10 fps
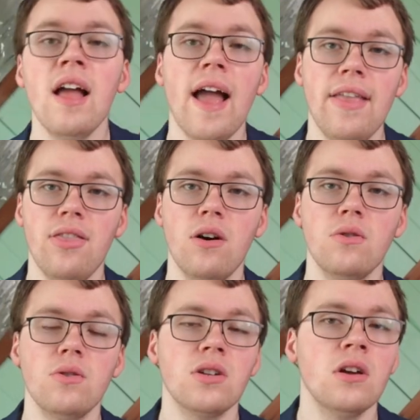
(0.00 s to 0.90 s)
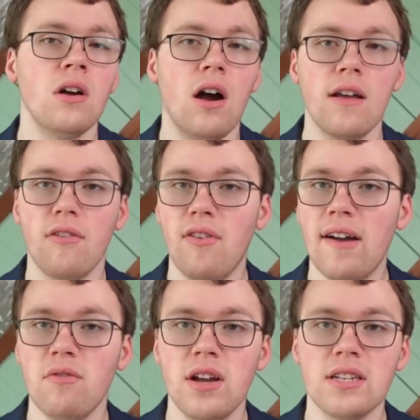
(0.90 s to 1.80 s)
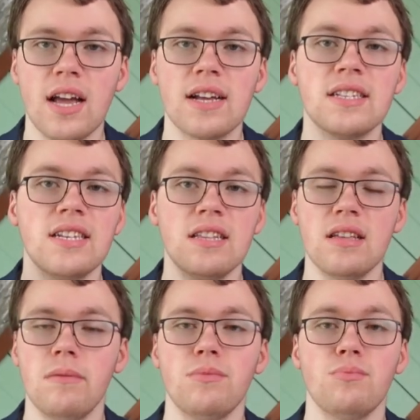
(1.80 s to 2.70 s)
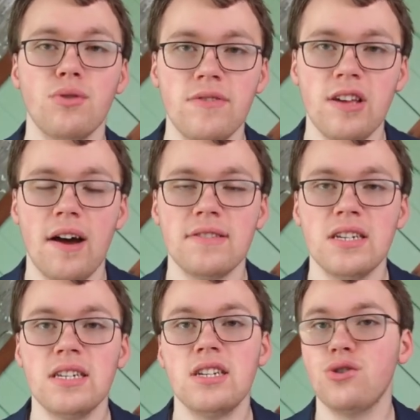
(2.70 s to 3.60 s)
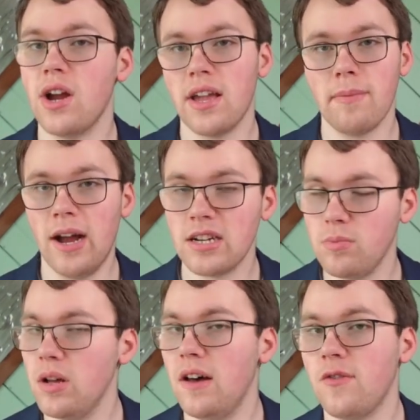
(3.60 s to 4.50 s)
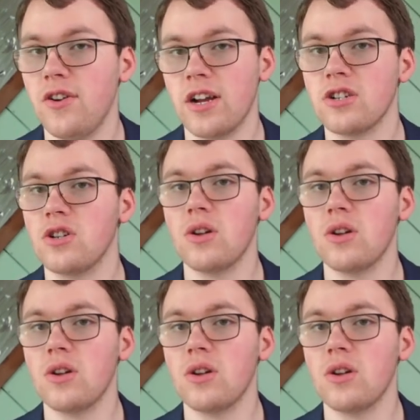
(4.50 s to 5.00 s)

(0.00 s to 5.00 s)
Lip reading: And those are the 5 ways I can see them improving the offseason to try and get back to the playoffs for next year.